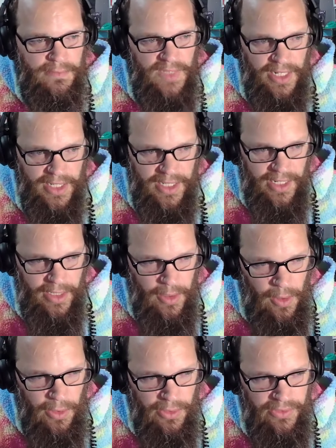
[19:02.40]
90 day
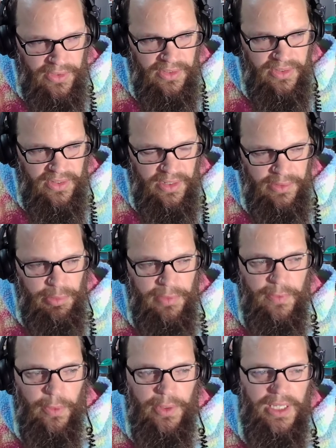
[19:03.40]
goals. And he said that was
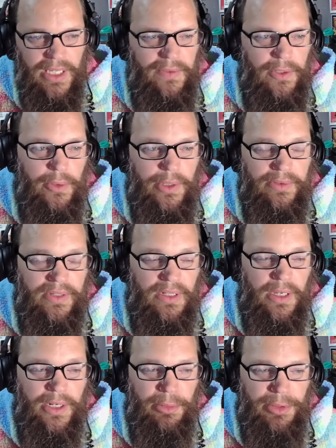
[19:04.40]
before he even knew he was going
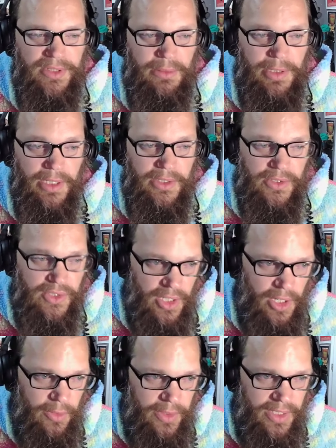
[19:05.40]
to 100% be on the
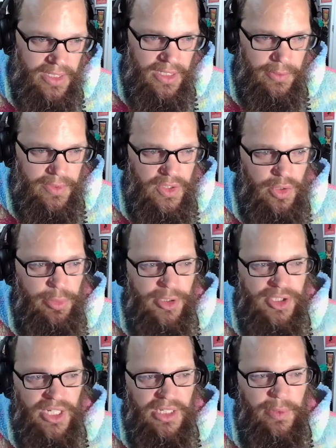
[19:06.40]
show. He said he was super
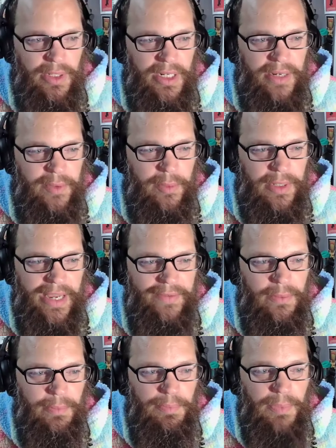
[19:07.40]
genuine and everyone would
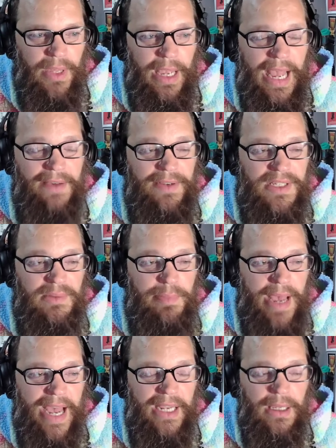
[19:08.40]
have have his
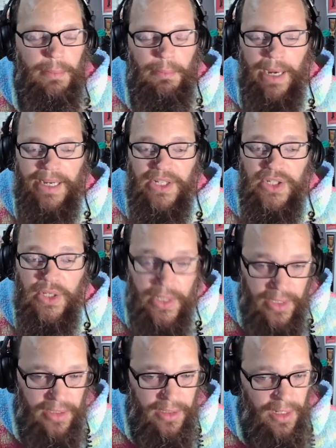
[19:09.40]
back minus
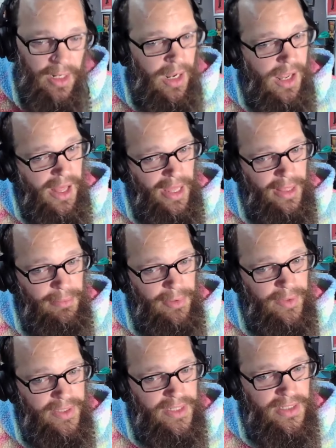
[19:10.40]
her. And then
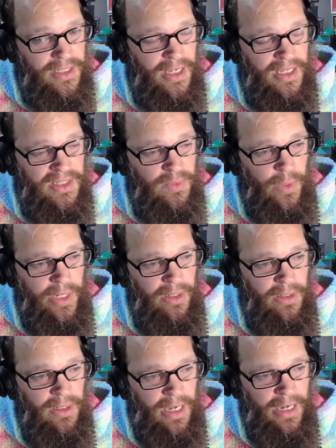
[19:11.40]
Marissa says,
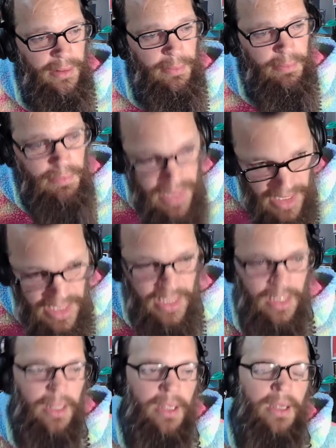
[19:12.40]
well, not
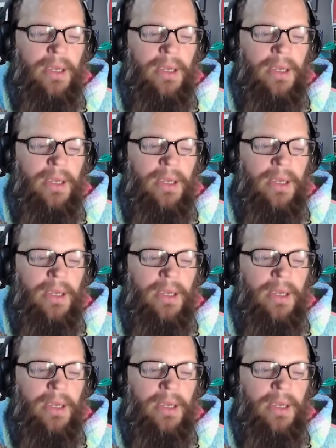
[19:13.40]
me.